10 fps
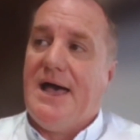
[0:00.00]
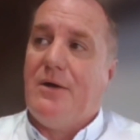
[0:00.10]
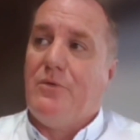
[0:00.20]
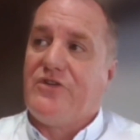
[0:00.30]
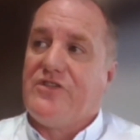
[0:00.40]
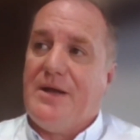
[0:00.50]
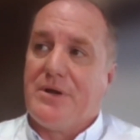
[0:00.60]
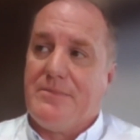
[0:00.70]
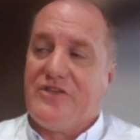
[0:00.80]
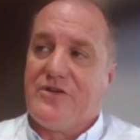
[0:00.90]
which is now
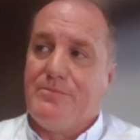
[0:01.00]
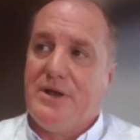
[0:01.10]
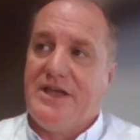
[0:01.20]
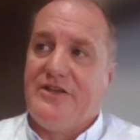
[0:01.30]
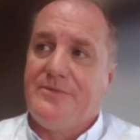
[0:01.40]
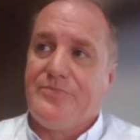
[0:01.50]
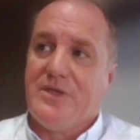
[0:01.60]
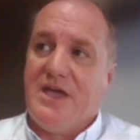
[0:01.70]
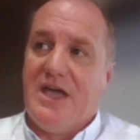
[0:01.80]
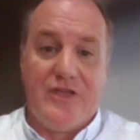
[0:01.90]
pretty much complete,
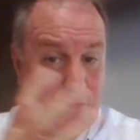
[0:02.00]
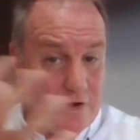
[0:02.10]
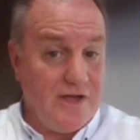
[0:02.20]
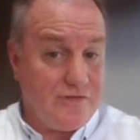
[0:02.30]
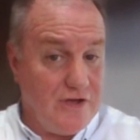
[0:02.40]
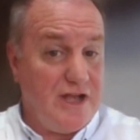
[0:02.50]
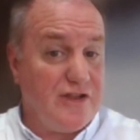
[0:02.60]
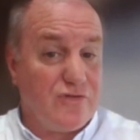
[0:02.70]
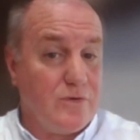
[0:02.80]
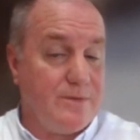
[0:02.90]
and then realized I
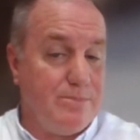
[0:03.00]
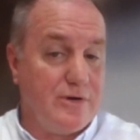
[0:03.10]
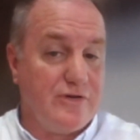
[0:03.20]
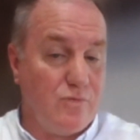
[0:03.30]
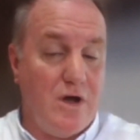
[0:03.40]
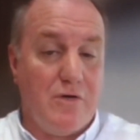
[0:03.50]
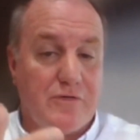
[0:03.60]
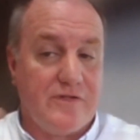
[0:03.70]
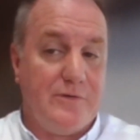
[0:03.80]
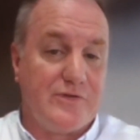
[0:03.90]
needed to write a book as well,
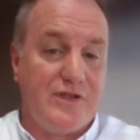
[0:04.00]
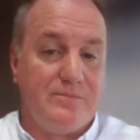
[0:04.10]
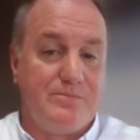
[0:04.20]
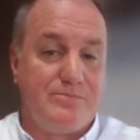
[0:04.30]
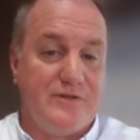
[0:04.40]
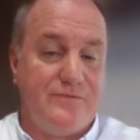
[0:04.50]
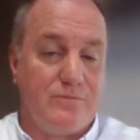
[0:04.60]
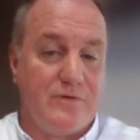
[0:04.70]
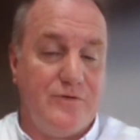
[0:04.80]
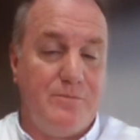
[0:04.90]
because if I was going to
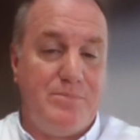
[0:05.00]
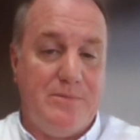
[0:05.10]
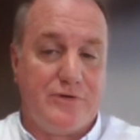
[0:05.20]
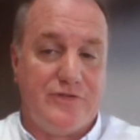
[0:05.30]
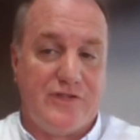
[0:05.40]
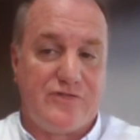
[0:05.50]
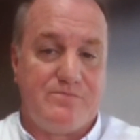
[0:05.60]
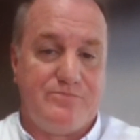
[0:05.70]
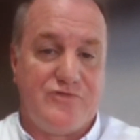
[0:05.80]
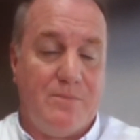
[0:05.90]
refer people to this
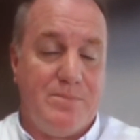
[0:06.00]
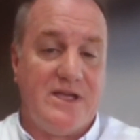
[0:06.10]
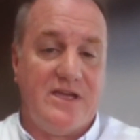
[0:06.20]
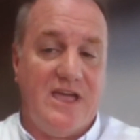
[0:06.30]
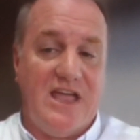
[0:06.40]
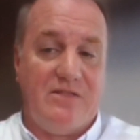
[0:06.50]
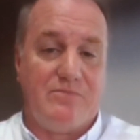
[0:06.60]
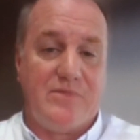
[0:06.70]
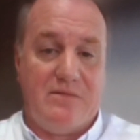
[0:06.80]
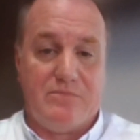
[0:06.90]
topic
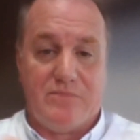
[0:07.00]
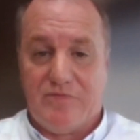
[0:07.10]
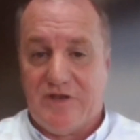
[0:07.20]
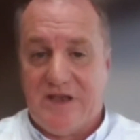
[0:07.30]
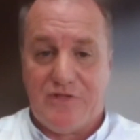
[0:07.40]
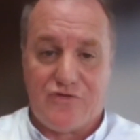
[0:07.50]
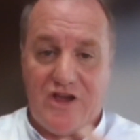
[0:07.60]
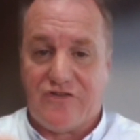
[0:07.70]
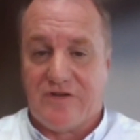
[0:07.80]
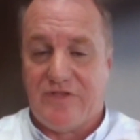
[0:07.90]
and the
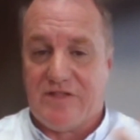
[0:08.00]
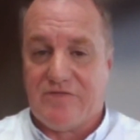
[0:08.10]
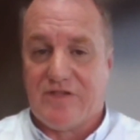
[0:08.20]
demonstration of this